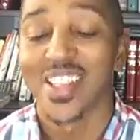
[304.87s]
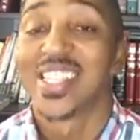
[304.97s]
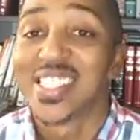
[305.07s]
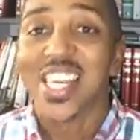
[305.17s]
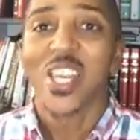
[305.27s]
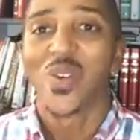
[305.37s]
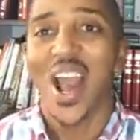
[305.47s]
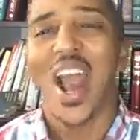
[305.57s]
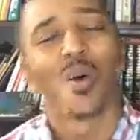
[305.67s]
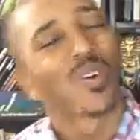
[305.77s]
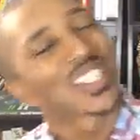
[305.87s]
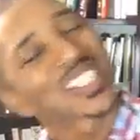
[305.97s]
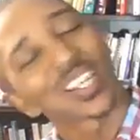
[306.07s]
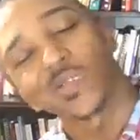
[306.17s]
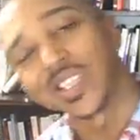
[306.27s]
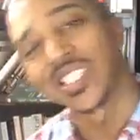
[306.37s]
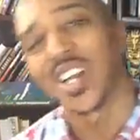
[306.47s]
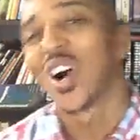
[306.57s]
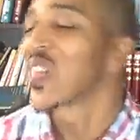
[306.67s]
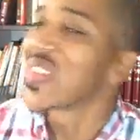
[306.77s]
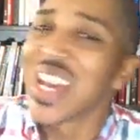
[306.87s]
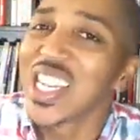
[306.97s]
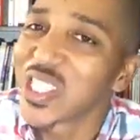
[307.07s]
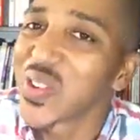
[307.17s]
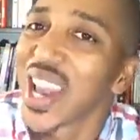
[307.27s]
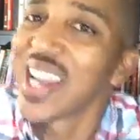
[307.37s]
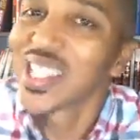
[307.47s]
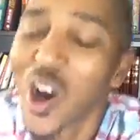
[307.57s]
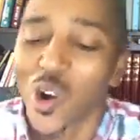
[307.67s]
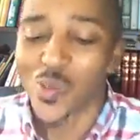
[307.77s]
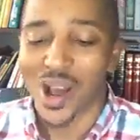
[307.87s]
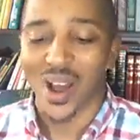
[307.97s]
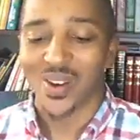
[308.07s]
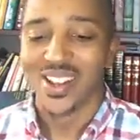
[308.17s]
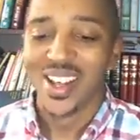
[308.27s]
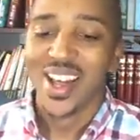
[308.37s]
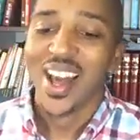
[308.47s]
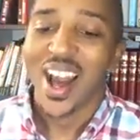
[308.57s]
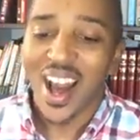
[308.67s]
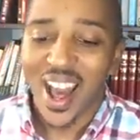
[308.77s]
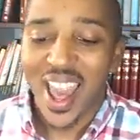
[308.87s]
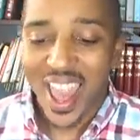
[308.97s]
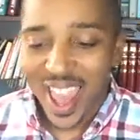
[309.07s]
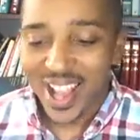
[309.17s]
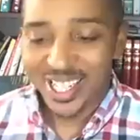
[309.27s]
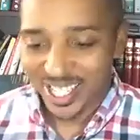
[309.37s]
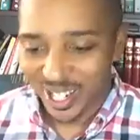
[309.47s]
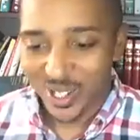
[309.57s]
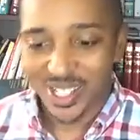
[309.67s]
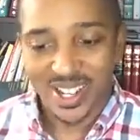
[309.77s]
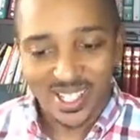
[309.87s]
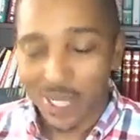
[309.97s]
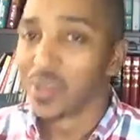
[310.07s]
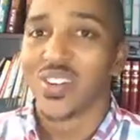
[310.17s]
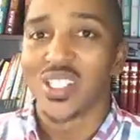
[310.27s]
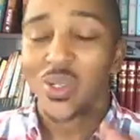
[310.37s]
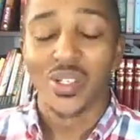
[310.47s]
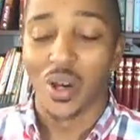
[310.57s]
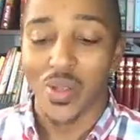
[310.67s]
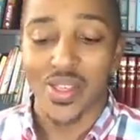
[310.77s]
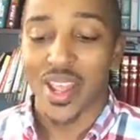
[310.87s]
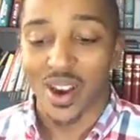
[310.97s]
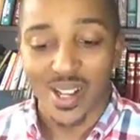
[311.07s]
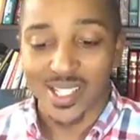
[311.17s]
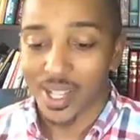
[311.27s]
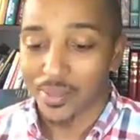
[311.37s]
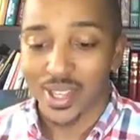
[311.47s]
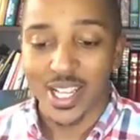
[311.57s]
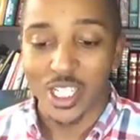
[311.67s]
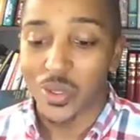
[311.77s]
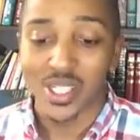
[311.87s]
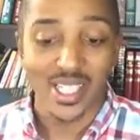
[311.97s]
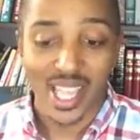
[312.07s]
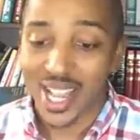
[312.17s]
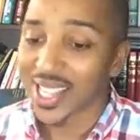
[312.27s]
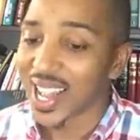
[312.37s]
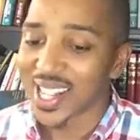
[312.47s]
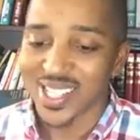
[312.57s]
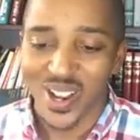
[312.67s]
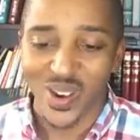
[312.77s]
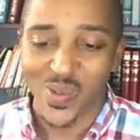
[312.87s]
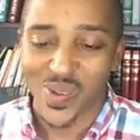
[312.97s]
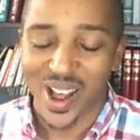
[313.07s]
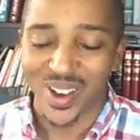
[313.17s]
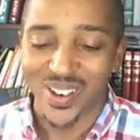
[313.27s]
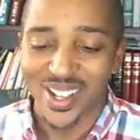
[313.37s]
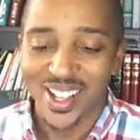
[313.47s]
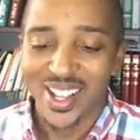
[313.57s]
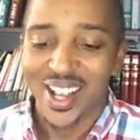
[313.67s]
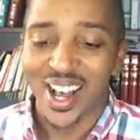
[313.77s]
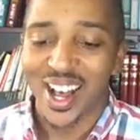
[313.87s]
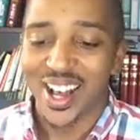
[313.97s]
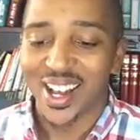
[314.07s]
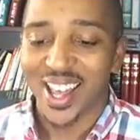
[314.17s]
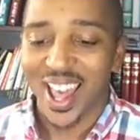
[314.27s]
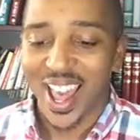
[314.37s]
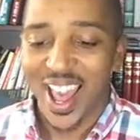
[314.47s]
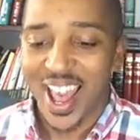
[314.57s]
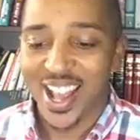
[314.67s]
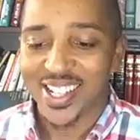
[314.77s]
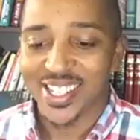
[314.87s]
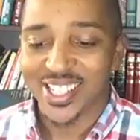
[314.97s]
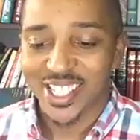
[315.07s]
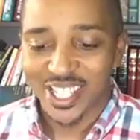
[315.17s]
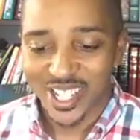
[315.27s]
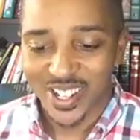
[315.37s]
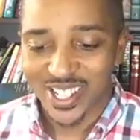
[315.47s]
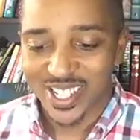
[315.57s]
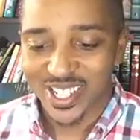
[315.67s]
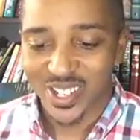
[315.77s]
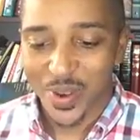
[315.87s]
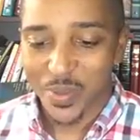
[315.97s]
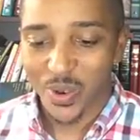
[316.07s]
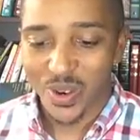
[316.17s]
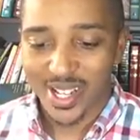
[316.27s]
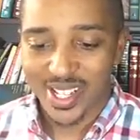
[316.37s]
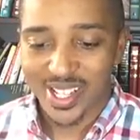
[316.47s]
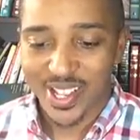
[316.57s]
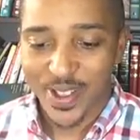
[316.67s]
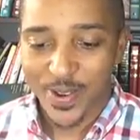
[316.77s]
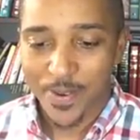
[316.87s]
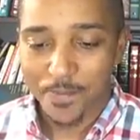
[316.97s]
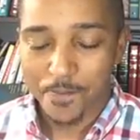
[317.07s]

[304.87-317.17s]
continue our series called Things You Can't Talk About uh, at Church. There are some of us who know that there are some things you just cannot talk about uh, at church. And so I'm going to